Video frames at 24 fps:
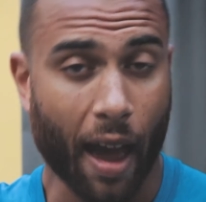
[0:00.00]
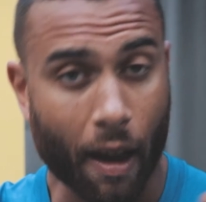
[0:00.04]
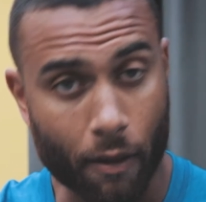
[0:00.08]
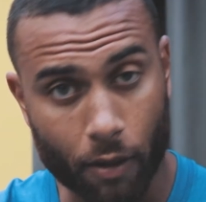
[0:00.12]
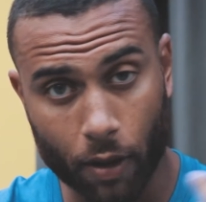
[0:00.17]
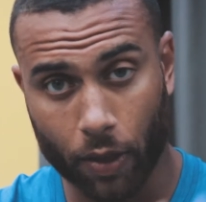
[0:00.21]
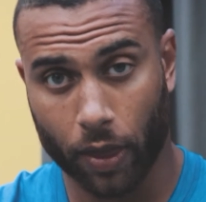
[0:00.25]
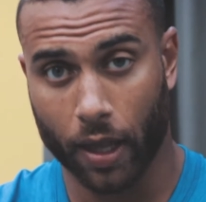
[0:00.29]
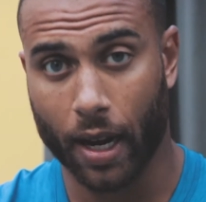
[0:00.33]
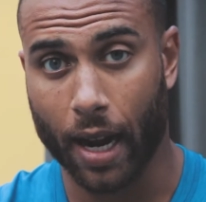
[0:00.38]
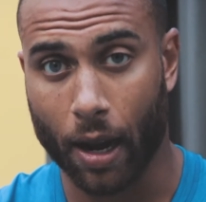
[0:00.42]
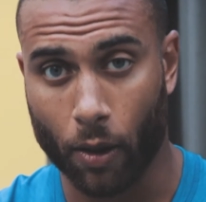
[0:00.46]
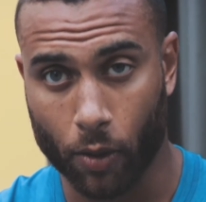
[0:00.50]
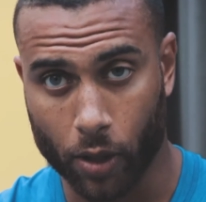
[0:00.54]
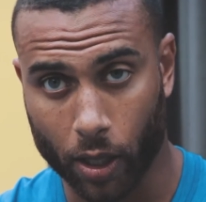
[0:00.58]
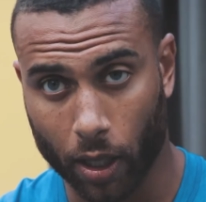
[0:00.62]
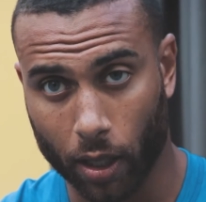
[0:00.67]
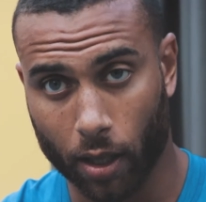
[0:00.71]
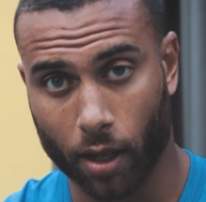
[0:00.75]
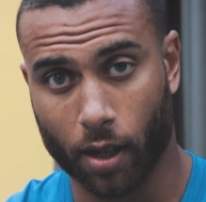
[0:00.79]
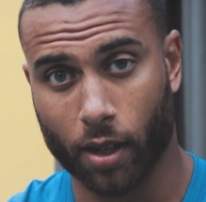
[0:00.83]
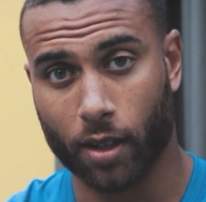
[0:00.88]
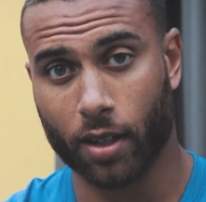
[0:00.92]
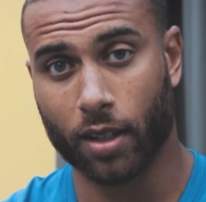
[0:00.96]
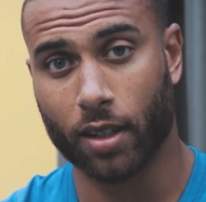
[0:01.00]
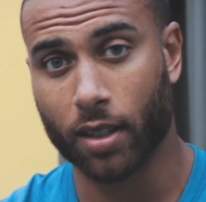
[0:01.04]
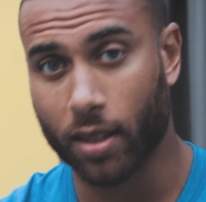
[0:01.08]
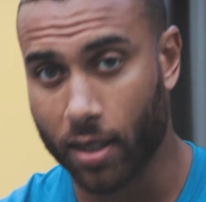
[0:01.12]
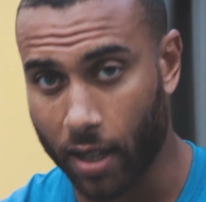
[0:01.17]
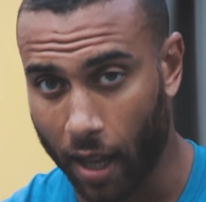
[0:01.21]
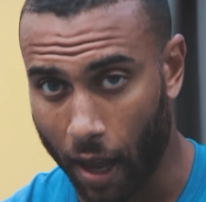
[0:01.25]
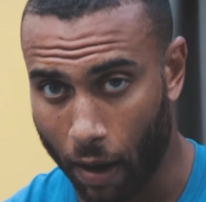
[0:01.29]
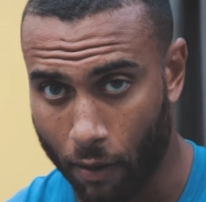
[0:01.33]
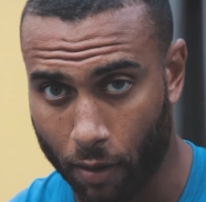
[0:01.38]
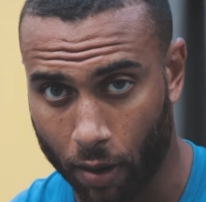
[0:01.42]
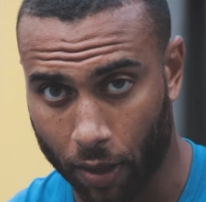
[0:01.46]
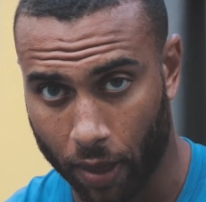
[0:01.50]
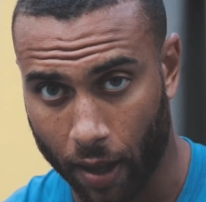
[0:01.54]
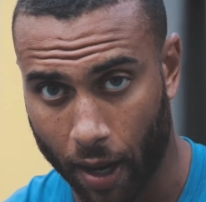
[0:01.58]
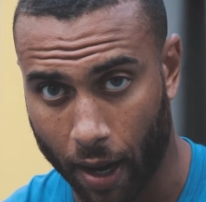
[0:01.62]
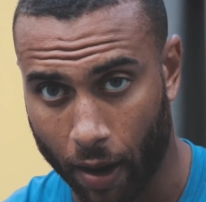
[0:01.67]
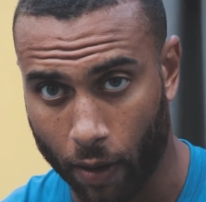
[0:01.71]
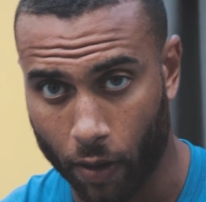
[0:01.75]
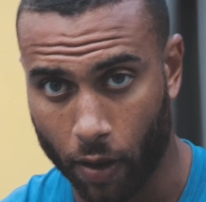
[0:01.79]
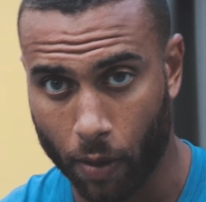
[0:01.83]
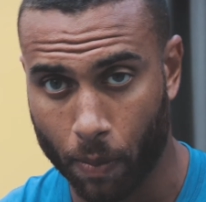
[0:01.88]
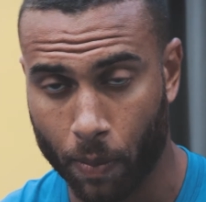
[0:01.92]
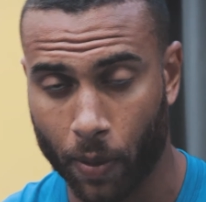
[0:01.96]
everything out your lungs, everything
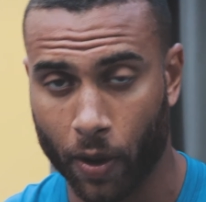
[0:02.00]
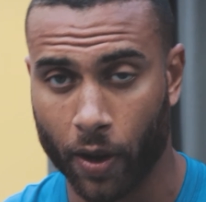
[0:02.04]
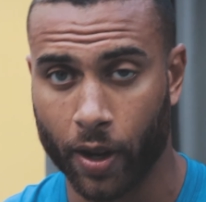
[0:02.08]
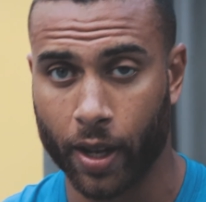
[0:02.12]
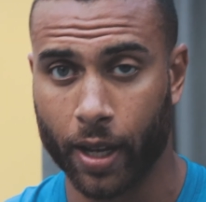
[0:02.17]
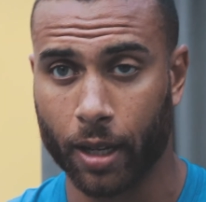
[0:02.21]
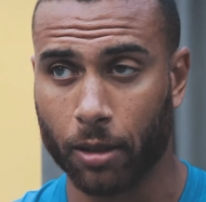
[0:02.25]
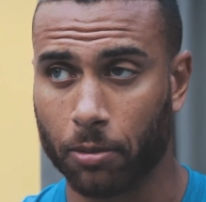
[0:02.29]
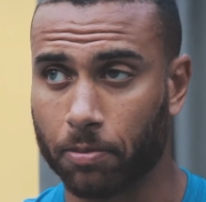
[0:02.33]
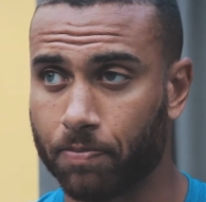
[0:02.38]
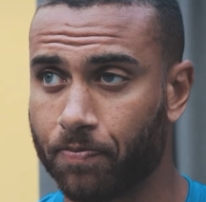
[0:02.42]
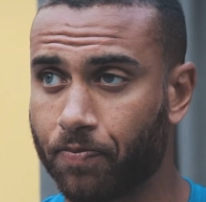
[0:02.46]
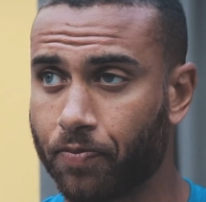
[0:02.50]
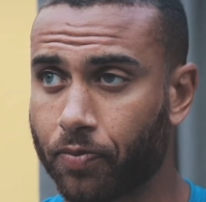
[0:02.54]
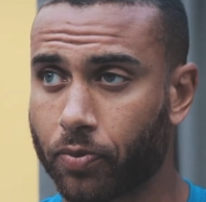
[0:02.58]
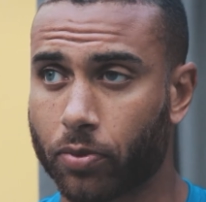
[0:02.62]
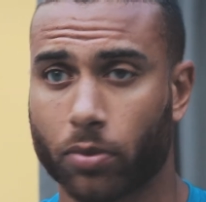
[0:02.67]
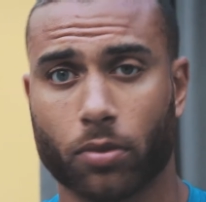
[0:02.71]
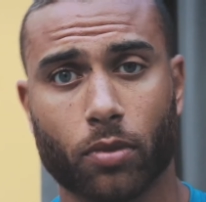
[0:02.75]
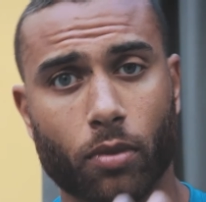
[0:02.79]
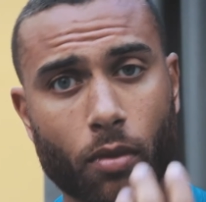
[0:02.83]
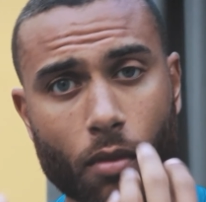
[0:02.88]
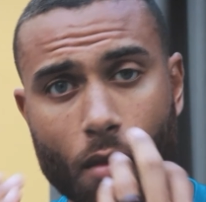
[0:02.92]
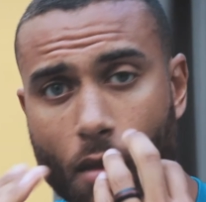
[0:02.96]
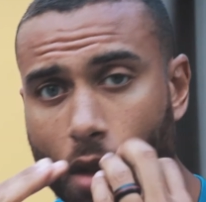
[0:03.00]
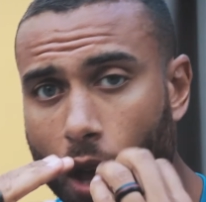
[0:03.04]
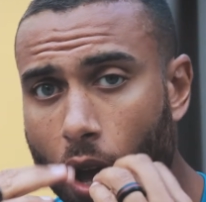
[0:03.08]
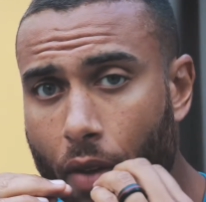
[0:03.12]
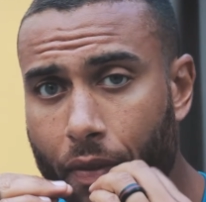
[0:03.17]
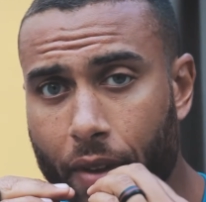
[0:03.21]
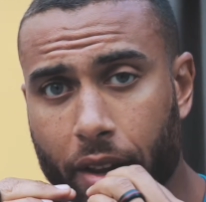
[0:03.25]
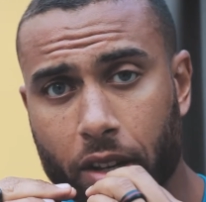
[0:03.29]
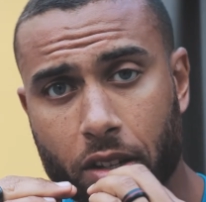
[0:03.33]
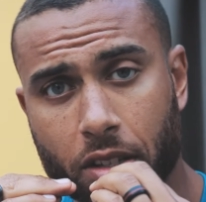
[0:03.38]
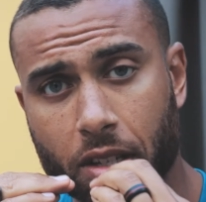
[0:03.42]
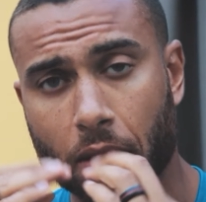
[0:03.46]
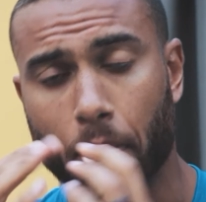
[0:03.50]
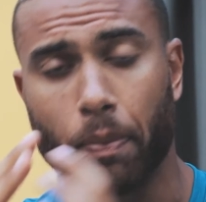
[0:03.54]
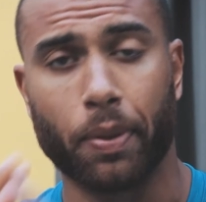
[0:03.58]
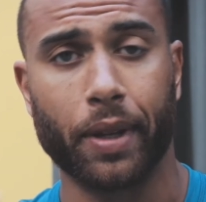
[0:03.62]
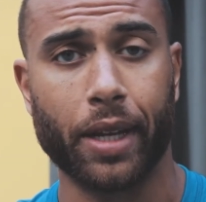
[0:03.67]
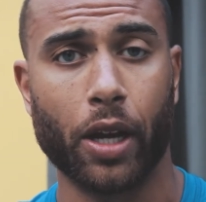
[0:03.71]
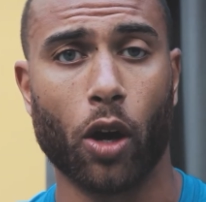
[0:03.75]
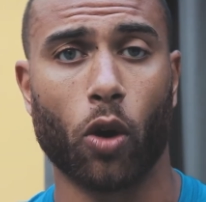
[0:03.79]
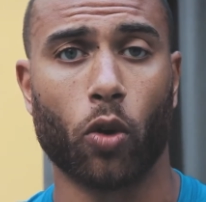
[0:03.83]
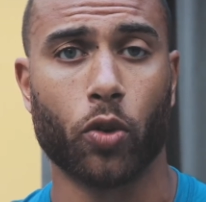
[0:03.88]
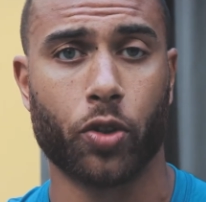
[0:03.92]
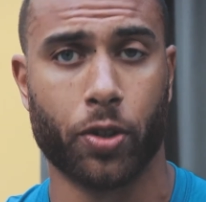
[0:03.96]
out your body, and then
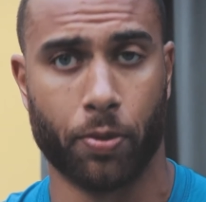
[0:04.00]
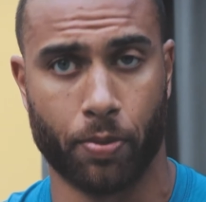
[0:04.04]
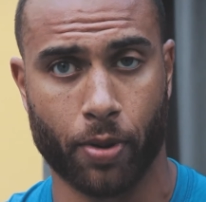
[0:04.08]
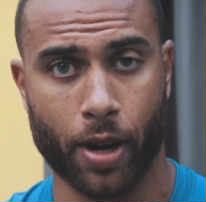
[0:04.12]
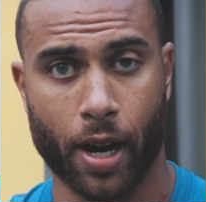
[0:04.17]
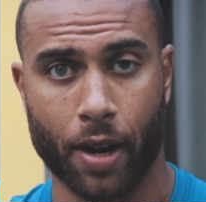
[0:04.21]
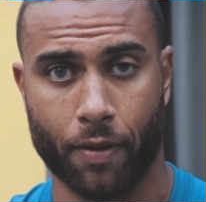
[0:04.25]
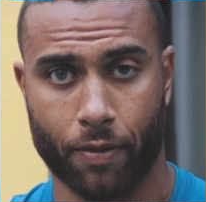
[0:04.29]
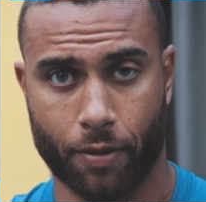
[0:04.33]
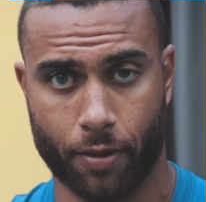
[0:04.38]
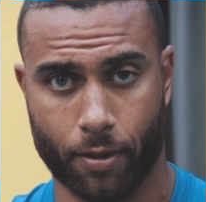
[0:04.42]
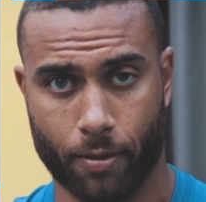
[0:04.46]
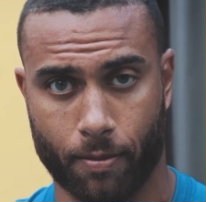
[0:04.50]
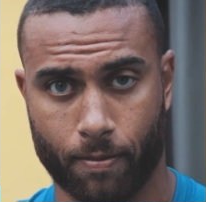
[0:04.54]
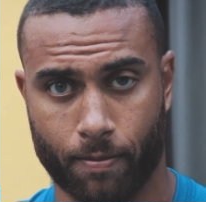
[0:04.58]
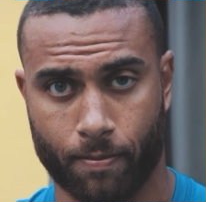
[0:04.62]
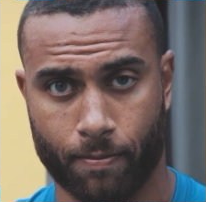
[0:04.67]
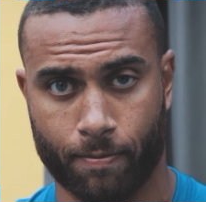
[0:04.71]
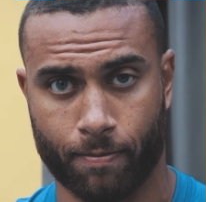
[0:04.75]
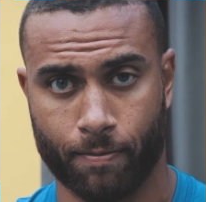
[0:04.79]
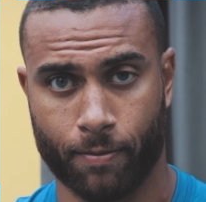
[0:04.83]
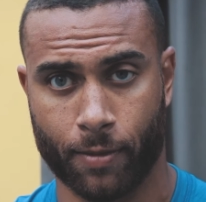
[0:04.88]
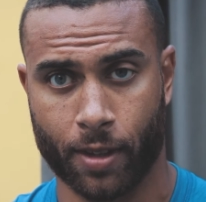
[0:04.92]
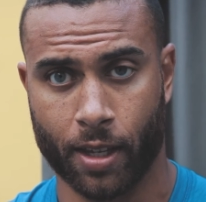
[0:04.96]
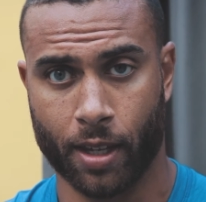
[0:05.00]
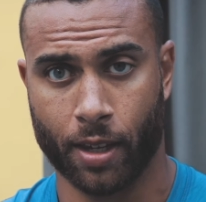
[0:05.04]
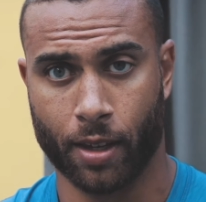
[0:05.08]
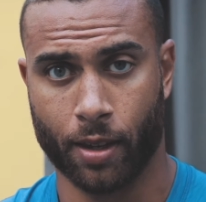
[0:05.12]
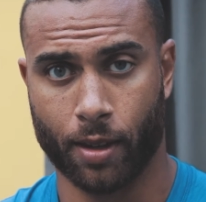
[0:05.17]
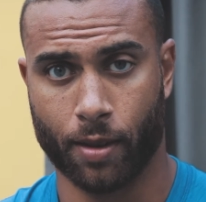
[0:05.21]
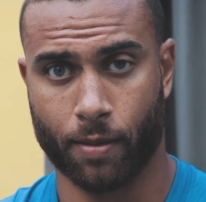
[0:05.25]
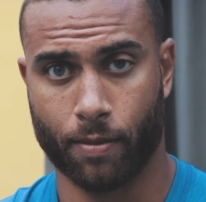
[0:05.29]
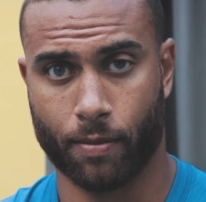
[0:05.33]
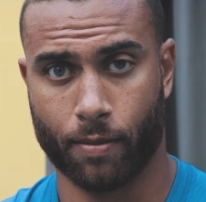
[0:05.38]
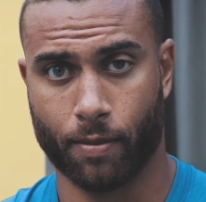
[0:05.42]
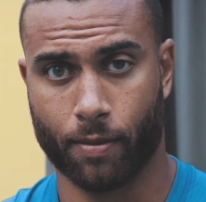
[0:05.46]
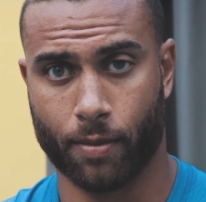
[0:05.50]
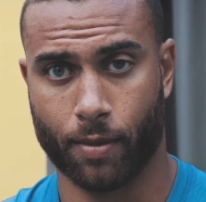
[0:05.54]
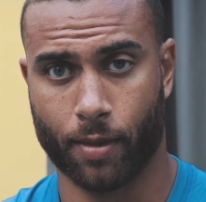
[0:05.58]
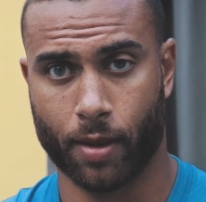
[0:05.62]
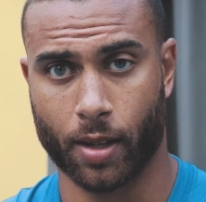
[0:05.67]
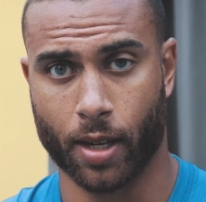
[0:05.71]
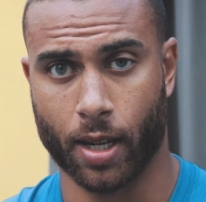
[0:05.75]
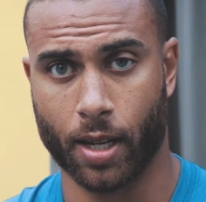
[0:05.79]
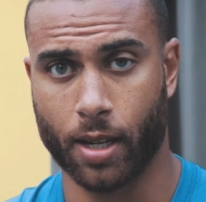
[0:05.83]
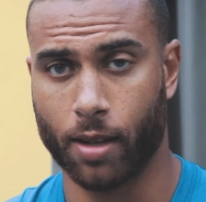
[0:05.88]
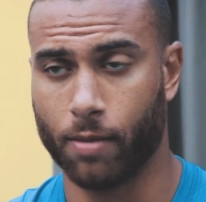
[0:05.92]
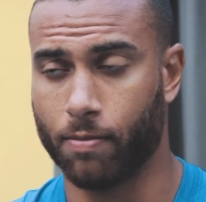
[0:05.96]
simply hold your breath.
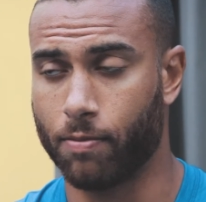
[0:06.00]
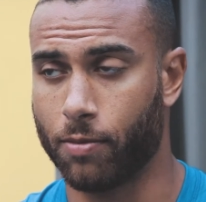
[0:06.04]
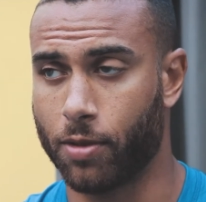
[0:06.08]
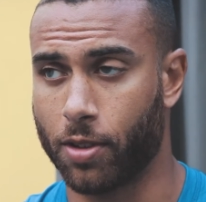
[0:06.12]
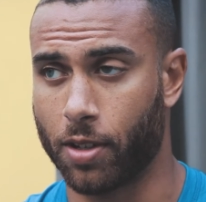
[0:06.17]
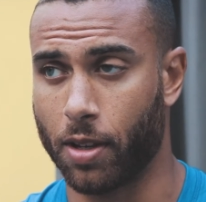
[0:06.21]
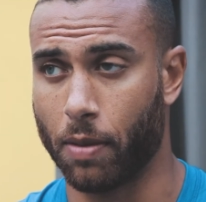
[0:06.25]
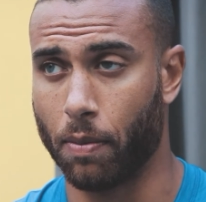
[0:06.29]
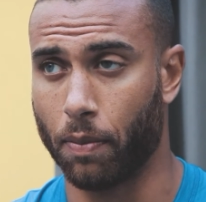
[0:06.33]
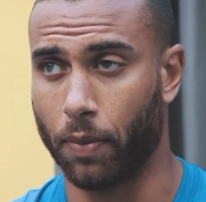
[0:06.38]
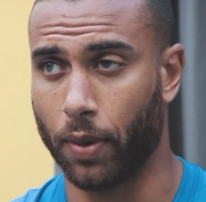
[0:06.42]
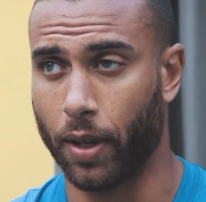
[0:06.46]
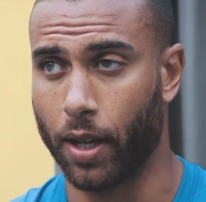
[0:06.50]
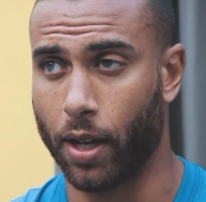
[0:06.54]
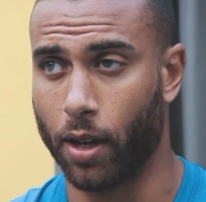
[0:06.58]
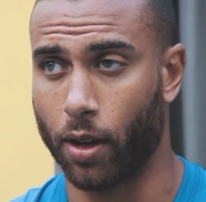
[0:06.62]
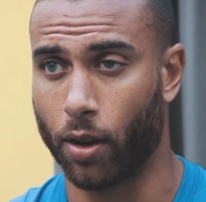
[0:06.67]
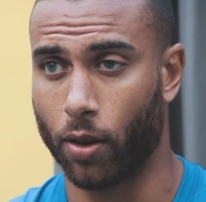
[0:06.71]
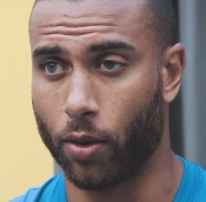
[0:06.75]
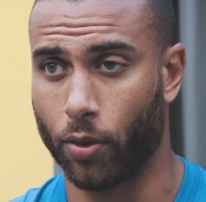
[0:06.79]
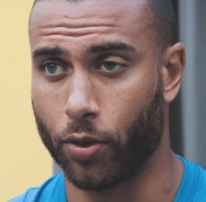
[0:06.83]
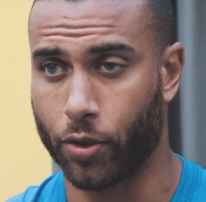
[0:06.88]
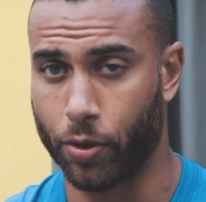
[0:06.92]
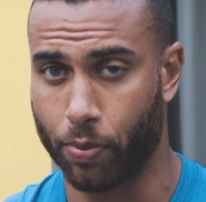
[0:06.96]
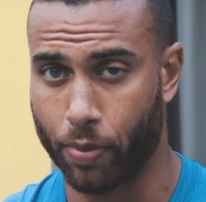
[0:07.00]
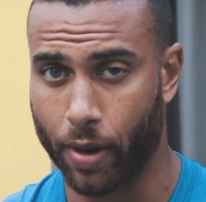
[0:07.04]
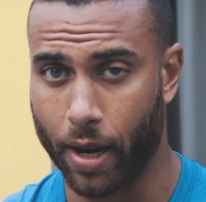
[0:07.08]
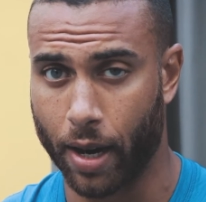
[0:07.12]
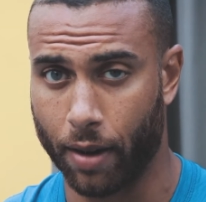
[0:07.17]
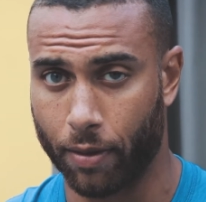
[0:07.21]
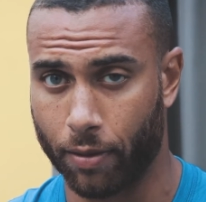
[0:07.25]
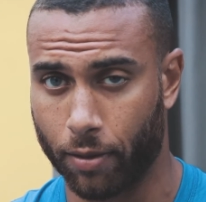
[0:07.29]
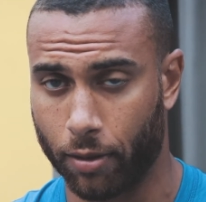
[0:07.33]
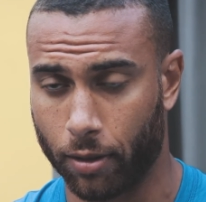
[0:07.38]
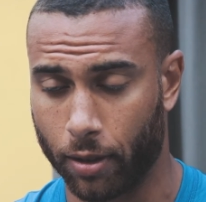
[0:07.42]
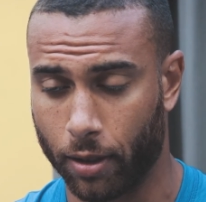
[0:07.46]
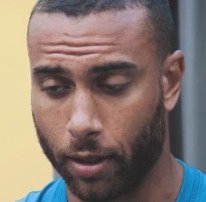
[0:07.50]
Okay, simply hold your breath.